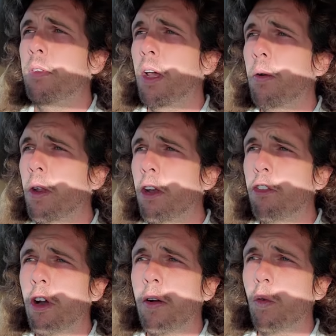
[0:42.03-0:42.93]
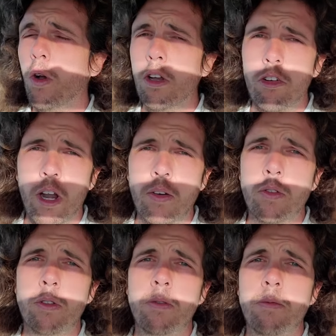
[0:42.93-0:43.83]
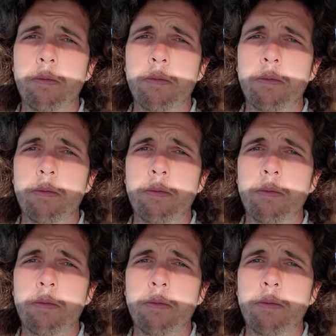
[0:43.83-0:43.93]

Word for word: When I want to travel, I travel.